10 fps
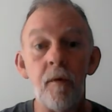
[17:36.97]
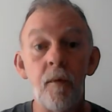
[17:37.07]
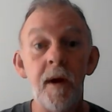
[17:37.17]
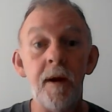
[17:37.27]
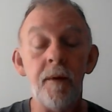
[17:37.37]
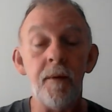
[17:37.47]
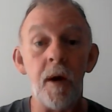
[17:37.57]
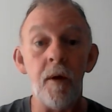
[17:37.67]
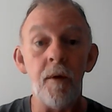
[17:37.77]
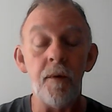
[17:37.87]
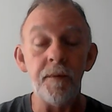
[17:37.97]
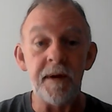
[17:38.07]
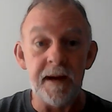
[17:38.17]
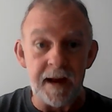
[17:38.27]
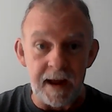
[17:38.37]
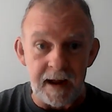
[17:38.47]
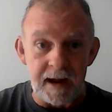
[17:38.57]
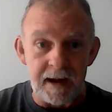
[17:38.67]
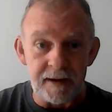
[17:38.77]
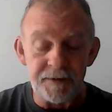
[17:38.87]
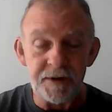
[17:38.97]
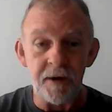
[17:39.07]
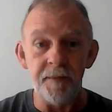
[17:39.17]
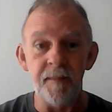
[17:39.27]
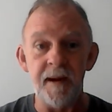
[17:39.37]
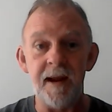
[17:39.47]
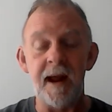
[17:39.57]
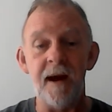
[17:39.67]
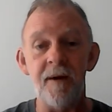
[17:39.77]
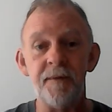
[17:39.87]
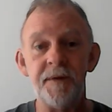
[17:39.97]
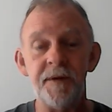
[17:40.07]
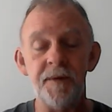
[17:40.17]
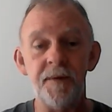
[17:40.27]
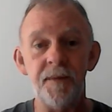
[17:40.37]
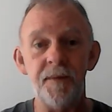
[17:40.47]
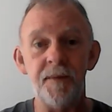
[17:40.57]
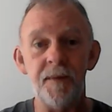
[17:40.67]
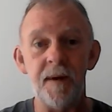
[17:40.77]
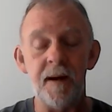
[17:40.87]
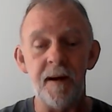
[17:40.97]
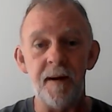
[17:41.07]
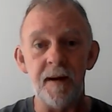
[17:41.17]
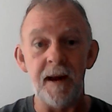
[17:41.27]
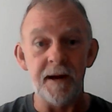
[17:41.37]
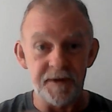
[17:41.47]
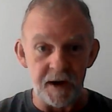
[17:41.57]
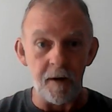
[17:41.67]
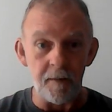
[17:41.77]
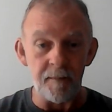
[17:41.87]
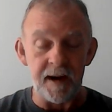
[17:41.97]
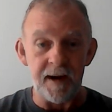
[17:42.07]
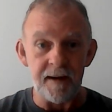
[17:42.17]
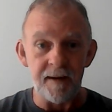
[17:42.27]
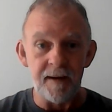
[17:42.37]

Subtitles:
real old guy showed me how to and taught me